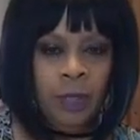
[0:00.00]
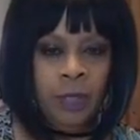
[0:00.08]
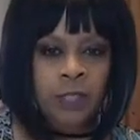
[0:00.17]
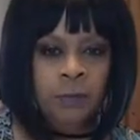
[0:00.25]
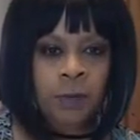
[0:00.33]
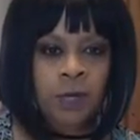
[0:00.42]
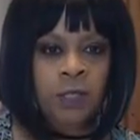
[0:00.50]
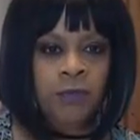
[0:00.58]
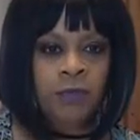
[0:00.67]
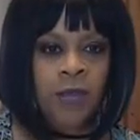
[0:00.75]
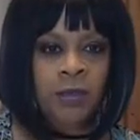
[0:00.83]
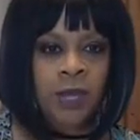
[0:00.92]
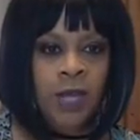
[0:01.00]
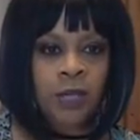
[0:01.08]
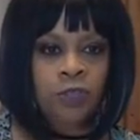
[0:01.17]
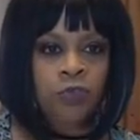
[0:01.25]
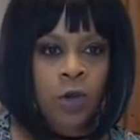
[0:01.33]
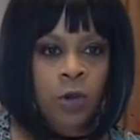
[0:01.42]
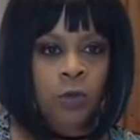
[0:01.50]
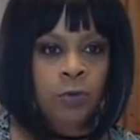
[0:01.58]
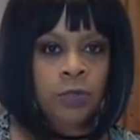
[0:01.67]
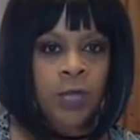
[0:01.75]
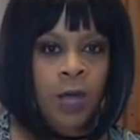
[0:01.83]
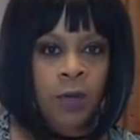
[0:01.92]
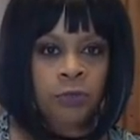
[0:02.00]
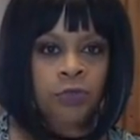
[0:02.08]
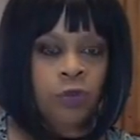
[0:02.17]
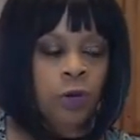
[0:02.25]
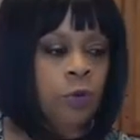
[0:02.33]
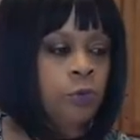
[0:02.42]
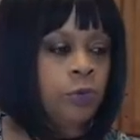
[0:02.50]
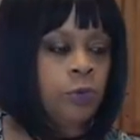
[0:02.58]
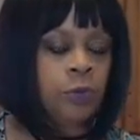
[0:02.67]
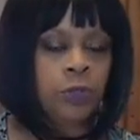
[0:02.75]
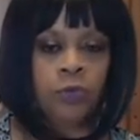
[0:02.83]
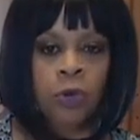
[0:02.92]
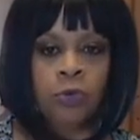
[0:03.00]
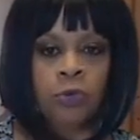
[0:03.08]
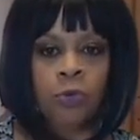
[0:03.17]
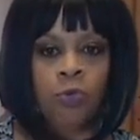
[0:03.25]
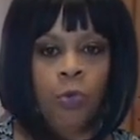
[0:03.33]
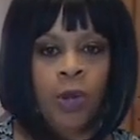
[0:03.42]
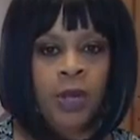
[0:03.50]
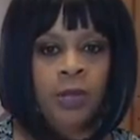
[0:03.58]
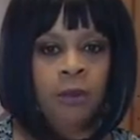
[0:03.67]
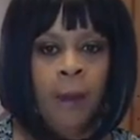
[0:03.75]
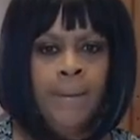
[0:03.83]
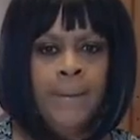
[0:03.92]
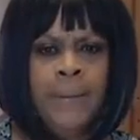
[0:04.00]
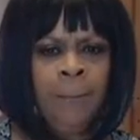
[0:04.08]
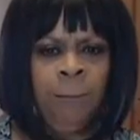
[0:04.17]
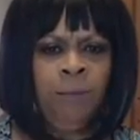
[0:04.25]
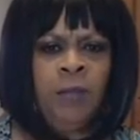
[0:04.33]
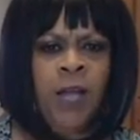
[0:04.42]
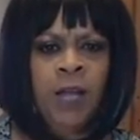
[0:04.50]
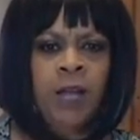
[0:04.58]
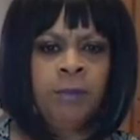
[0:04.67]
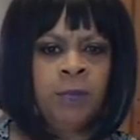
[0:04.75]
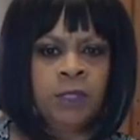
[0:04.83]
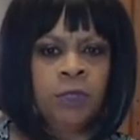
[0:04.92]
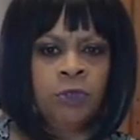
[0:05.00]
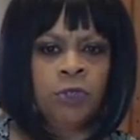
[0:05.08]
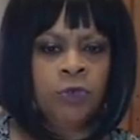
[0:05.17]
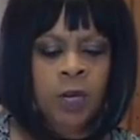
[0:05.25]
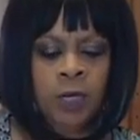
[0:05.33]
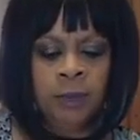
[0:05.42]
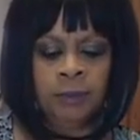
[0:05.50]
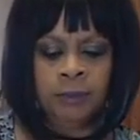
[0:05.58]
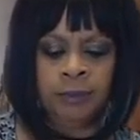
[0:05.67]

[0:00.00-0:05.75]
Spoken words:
especially if they had struggles, health struggles, or struggles with weight, how come they're still struggling?